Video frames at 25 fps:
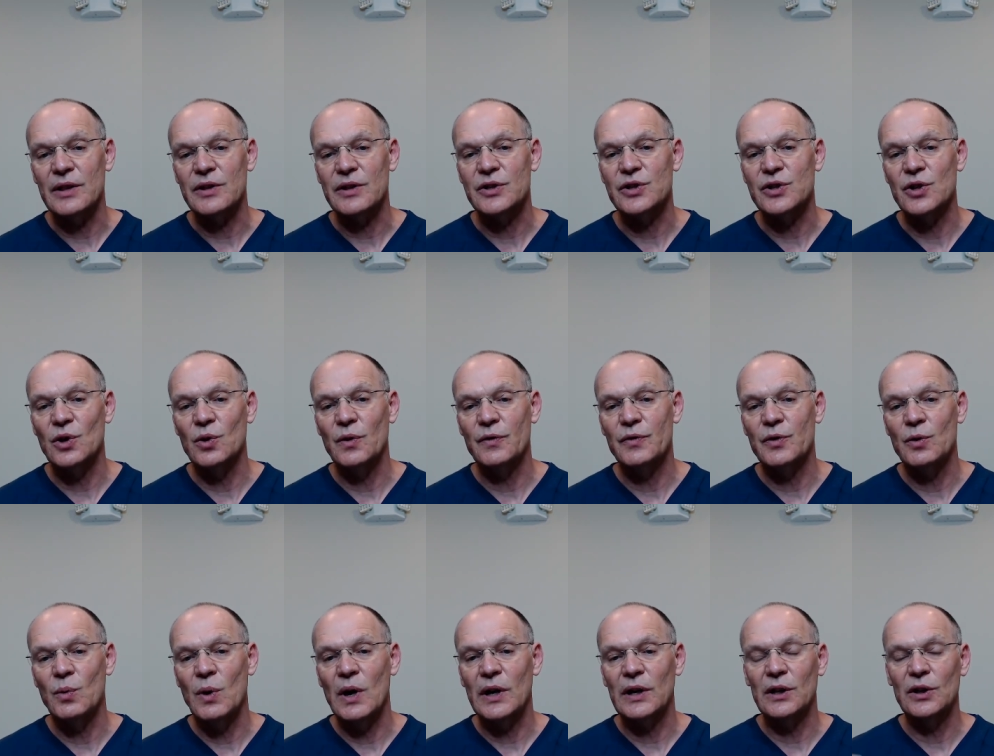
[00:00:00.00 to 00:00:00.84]
So if you
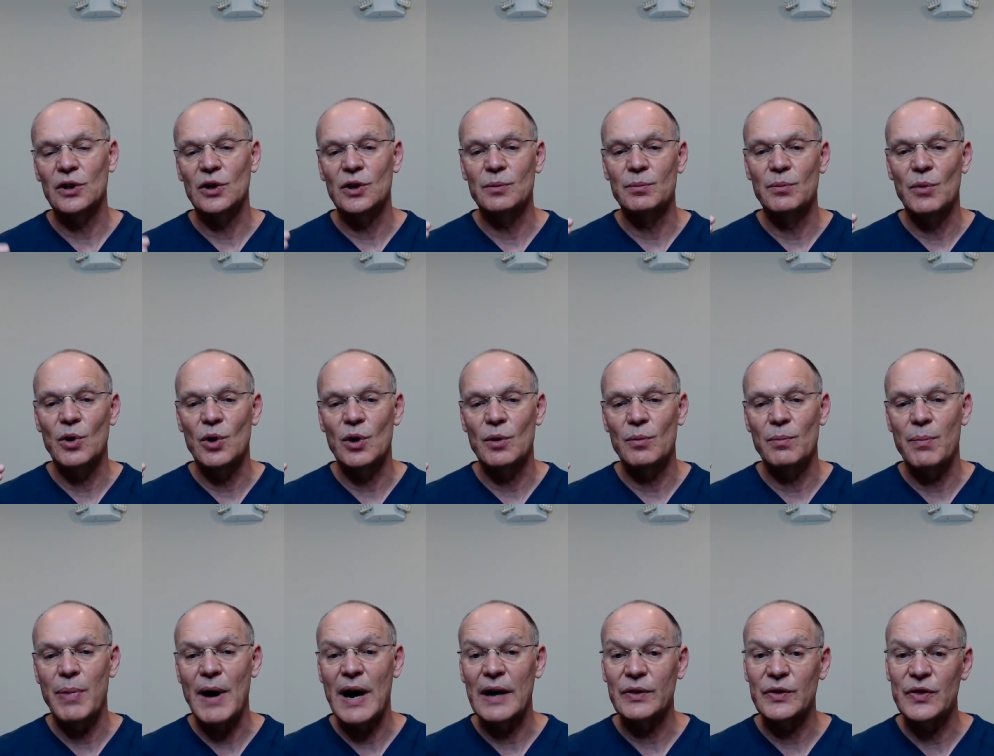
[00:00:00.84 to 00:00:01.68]
want to learn more
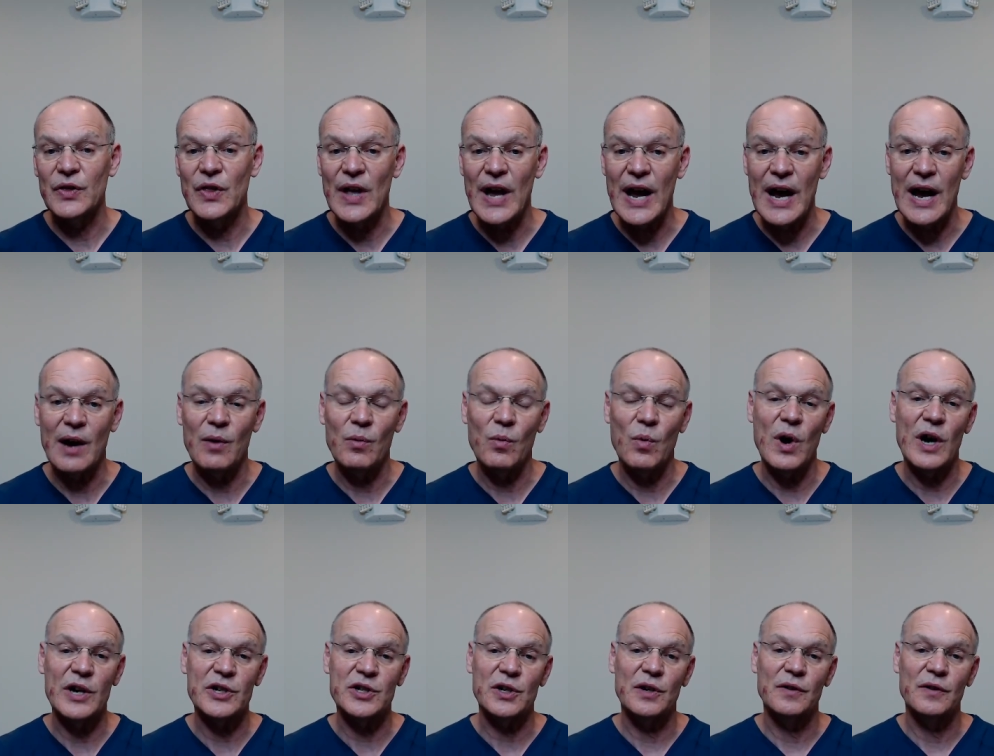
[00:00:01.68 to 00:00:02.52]
about that,
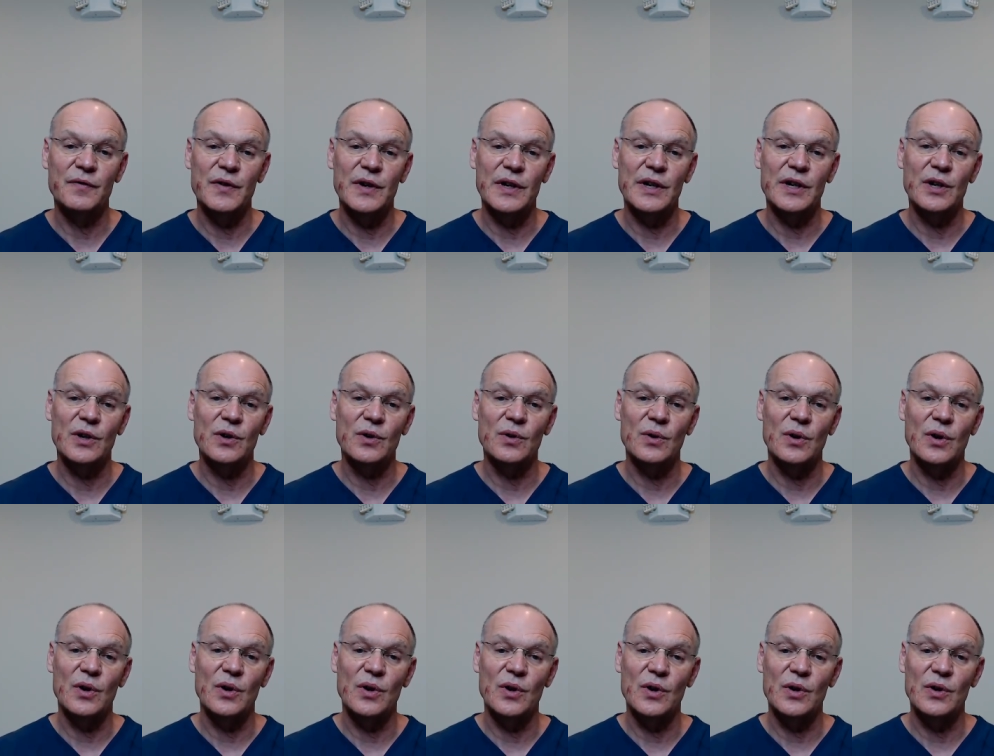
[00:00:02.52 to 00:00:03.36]
watch our video
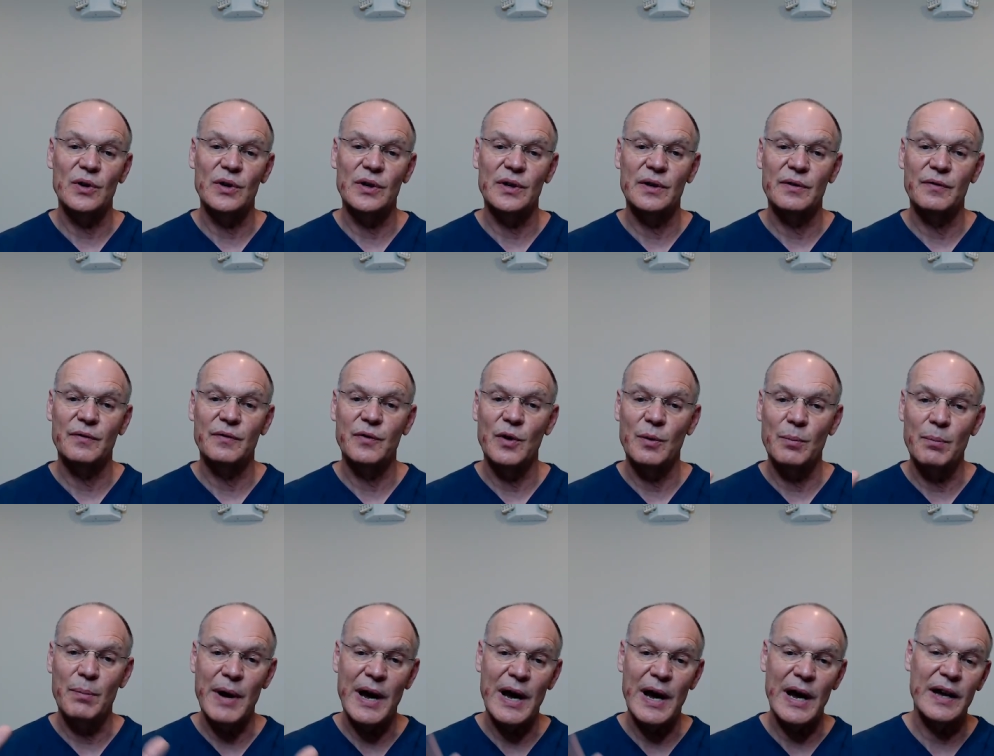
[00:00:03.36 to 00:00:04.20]
on foot
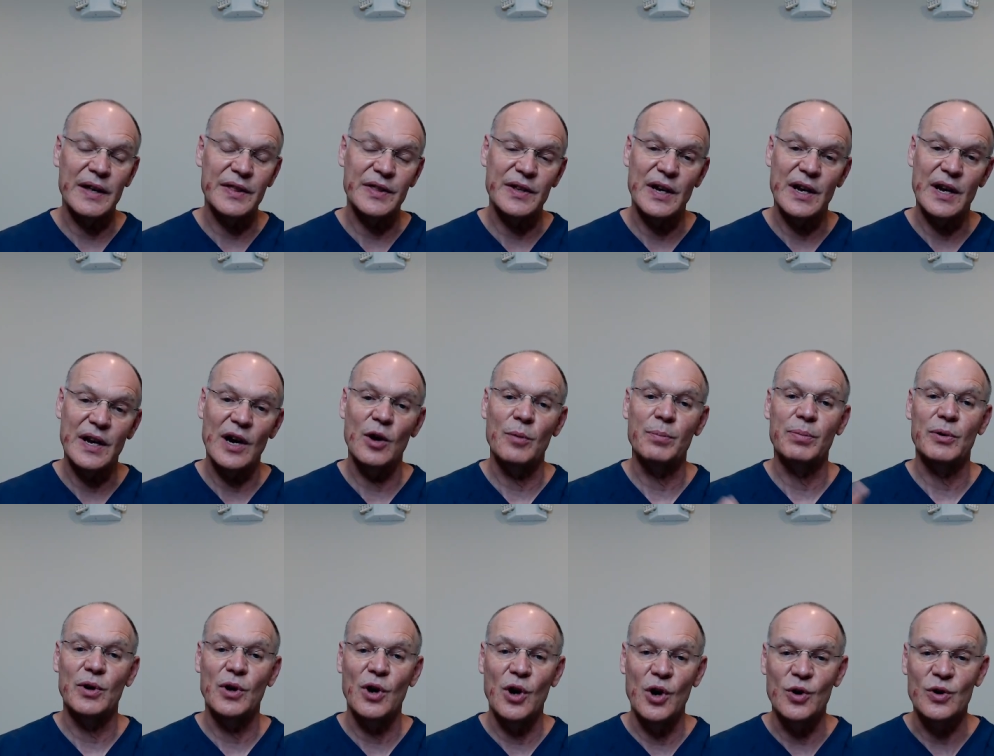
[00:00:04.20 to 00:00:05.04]
bath help
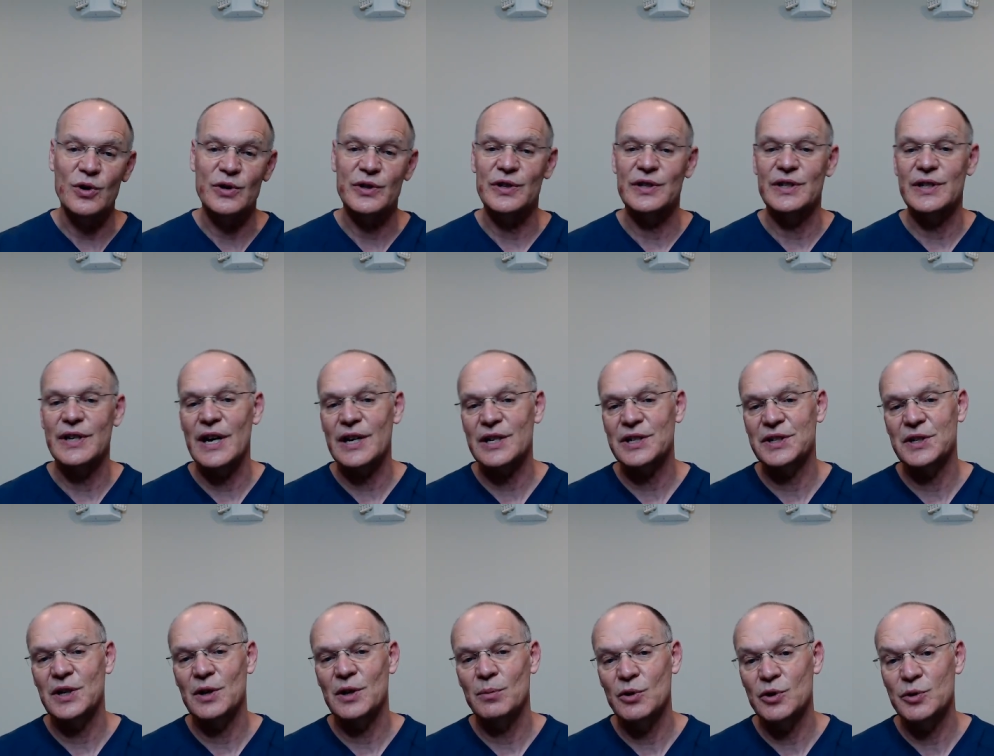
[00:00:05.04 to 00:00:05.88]
or hoax. It's actually
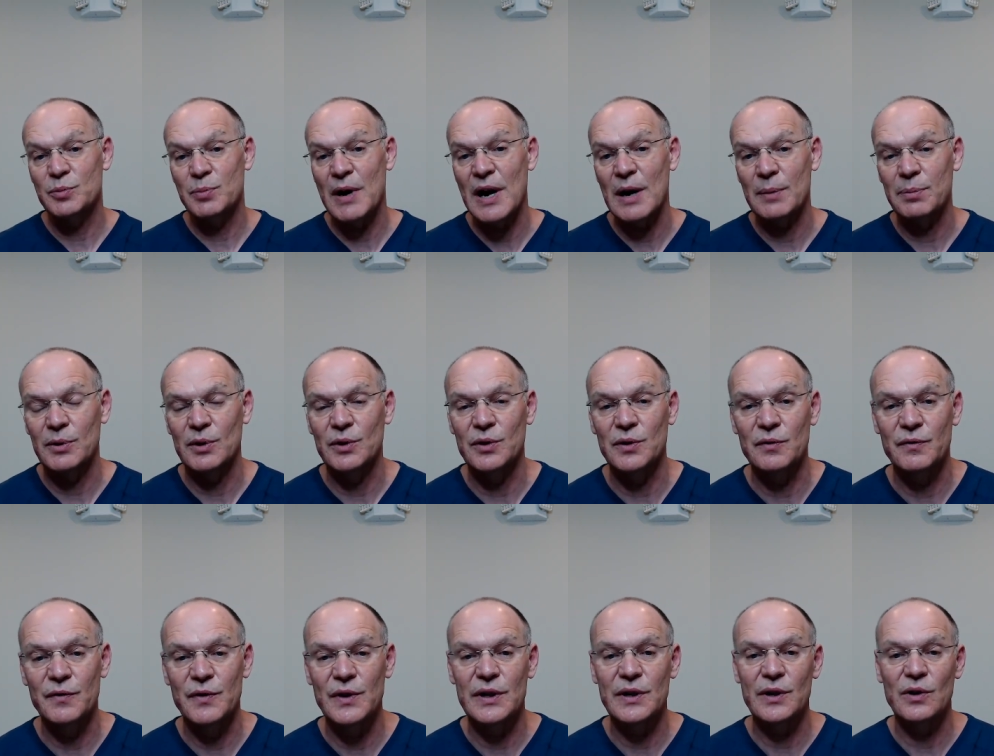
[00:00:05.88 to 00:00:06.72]
our most popular
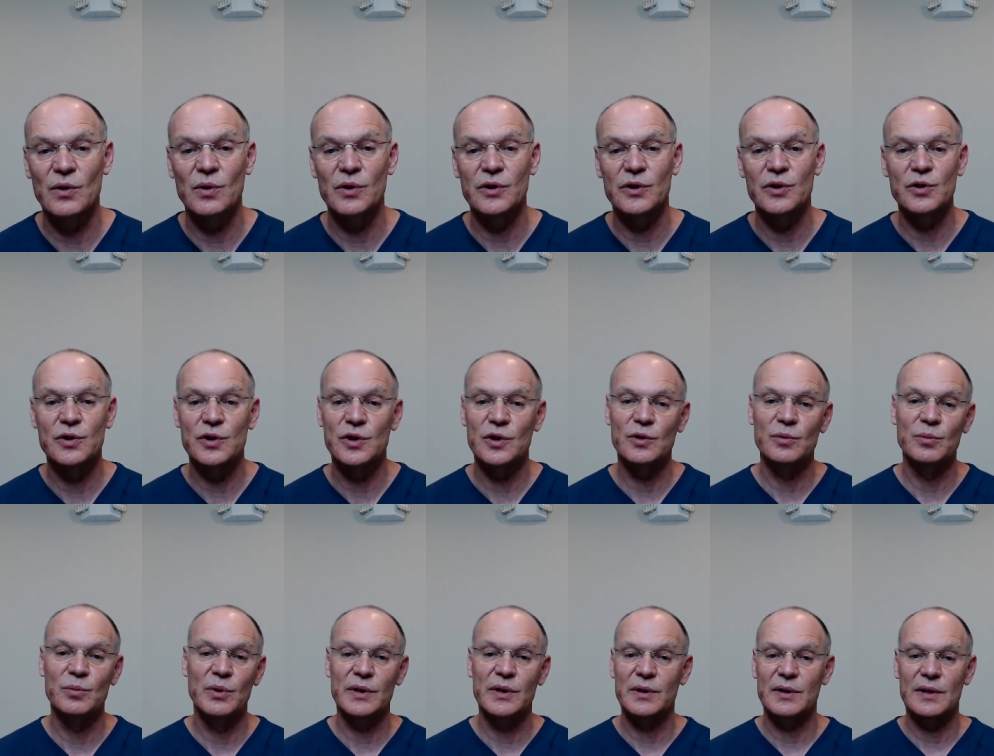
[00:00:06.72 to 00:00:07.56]
video on YouTube
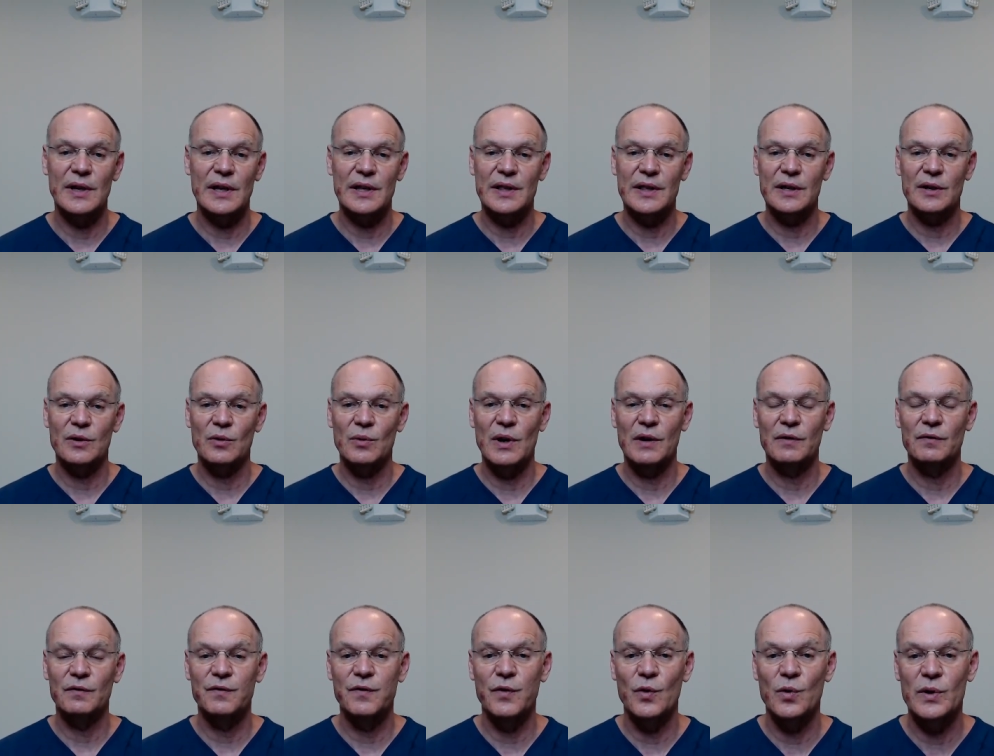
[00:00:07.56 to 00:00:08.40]
with, I think,
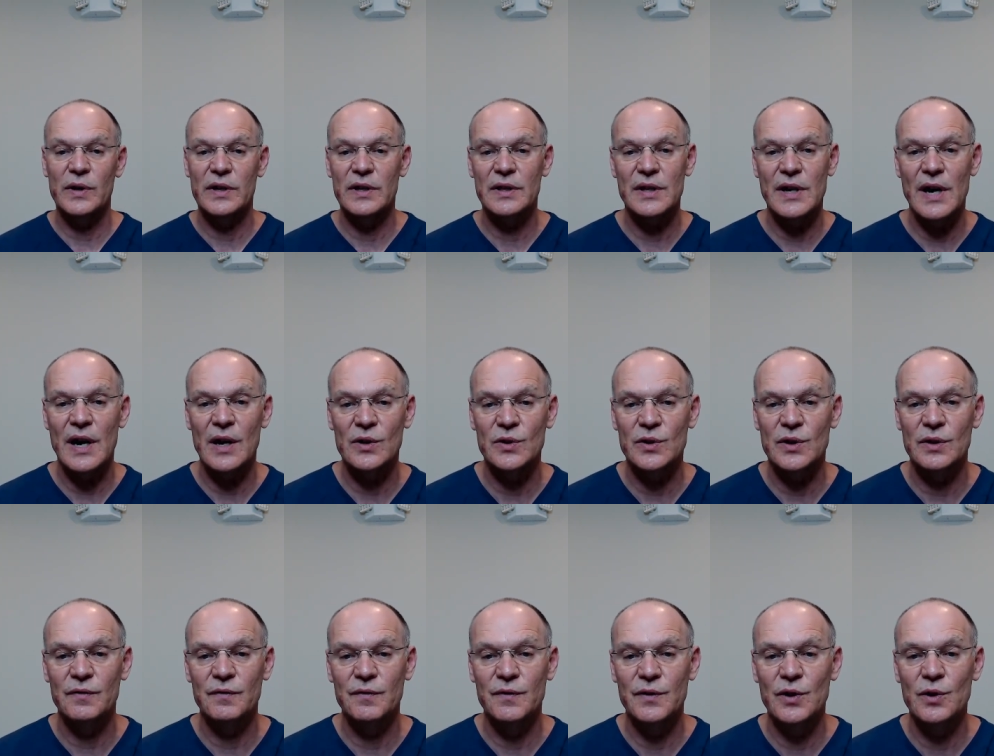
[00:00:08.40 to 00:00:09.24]
around
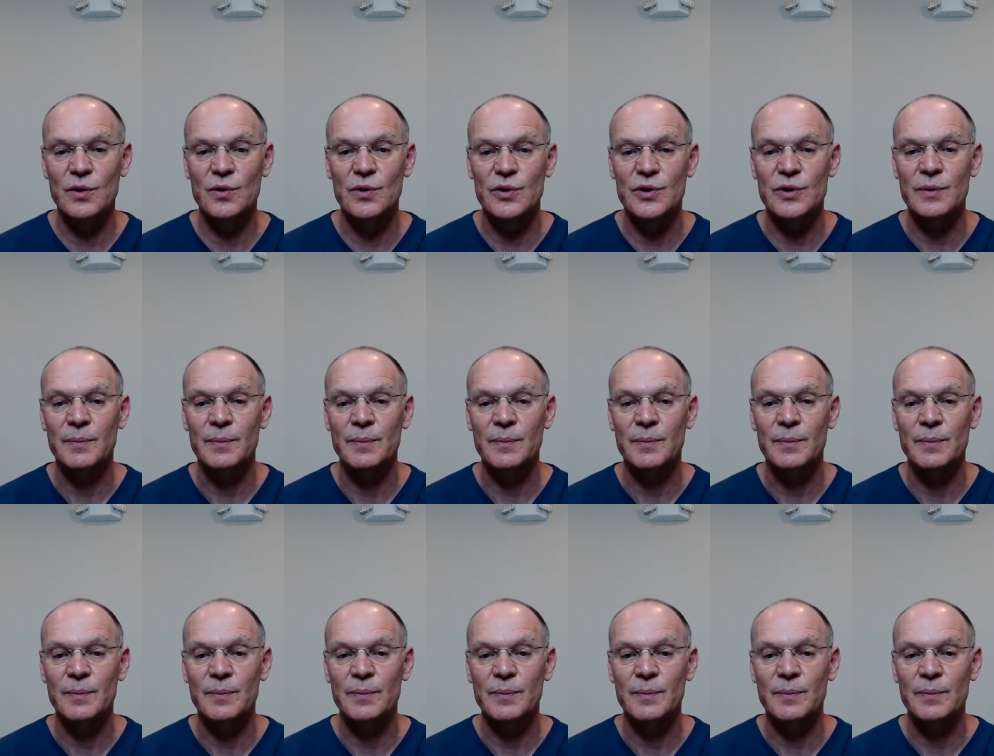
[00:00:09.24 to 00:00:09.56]
40,000 views.